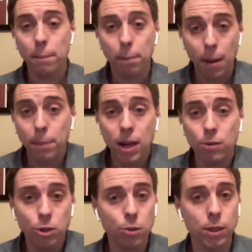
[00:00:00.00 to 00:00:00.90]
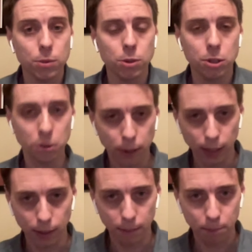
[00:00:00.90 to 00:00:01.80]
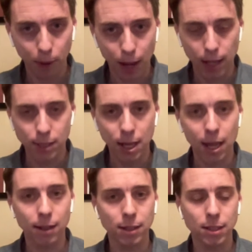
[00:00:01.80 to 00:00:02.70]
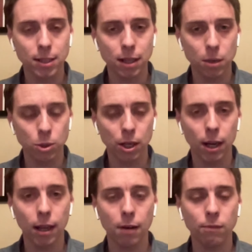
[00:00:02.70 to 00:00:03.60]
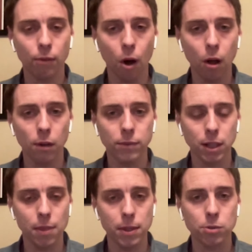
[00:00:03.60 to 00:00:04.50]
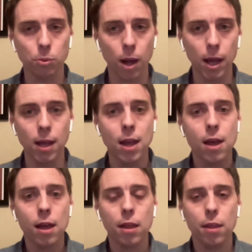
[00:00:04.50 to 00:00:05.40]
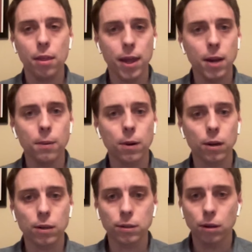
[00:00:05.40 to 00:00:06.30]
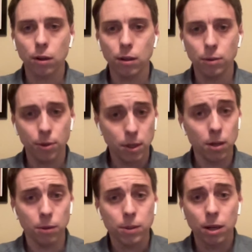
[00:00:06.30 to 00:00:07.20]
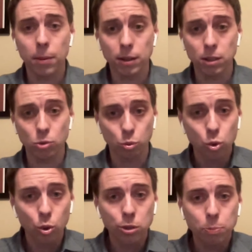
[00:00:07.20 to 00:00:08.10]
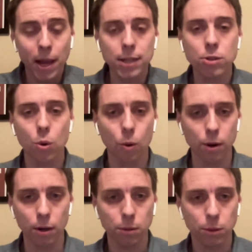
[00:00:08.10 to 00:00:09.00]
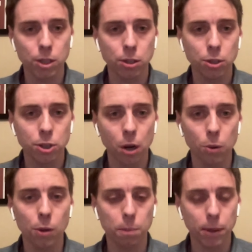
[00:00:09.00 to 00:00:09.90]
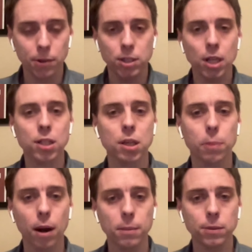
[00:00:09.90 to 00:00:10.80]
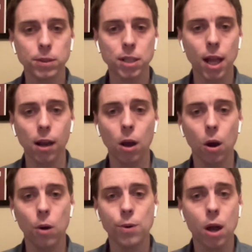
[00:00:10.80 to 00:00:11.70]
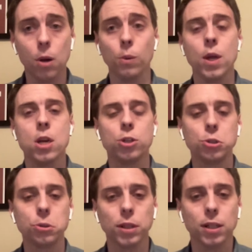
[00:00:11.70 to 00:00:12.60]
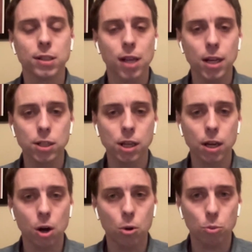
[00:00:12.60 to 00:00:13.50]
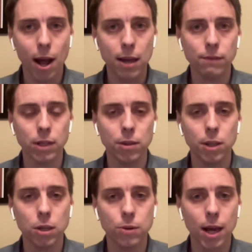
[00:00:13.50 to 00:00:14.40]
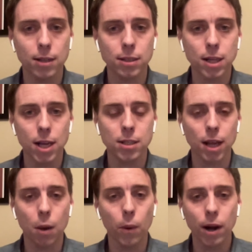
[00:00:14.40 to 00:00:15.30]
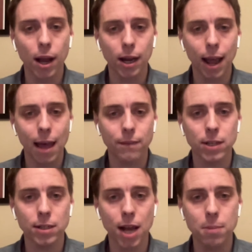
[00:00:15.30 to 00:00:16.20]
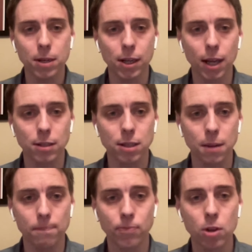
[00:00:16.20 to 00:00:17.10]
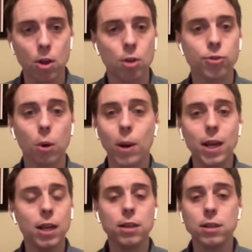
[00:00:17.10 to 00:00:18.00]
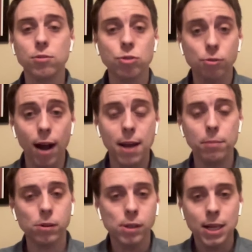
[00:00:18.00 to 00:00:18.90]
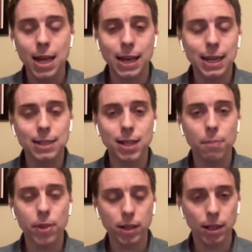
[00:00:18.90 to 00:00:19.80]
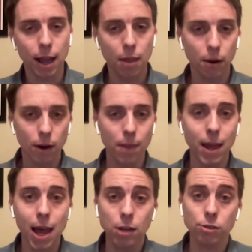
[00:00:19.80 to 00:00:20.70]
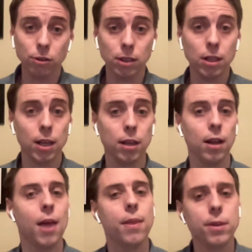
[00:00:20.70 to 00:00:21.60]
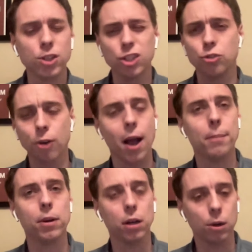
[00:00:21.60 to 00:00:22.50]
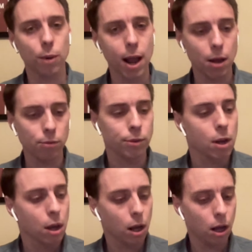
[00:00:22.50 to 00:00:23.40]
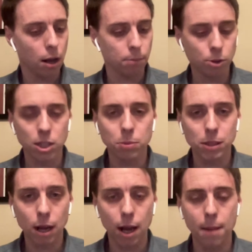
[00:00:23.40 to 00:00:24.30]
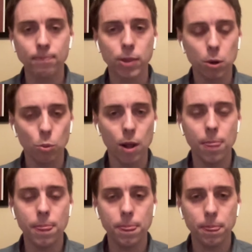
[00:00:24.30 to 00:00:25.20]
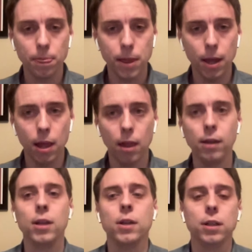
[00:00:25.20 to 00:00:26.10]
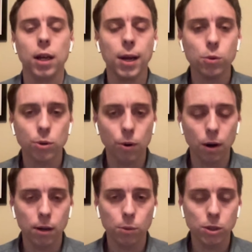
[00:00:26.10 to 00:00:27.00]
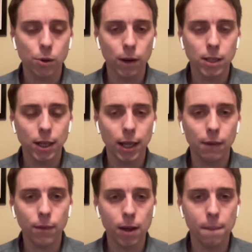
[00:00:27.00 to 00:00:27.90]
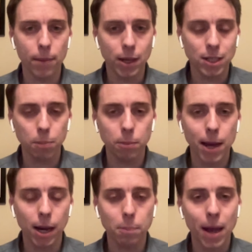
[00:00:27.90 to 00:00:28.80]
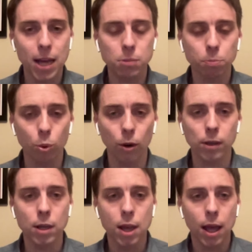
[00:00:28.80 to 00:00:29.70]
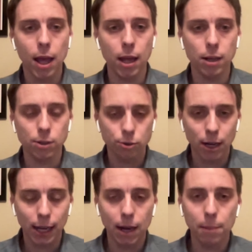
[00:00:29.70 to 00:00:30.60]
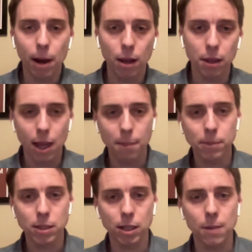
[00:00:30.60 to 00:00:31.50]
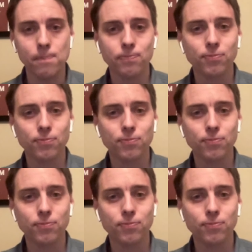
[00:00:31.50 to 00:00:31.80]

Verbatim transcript: Pompeo knew what he was doing by saying that the CIA was going to get involved in this way. They were you know, you talk about this rules based order, which is a joke, but the Justice Department was saying, oh no, Julian Assange is going to arrive in the United States and we're not going to have an indictment against him. So we need to scramble and get something together. And they actually did. And then there's this drama around um, Christmas time when the Ecuador was going to give him a diplomatic passport and try to get him out of the embassy.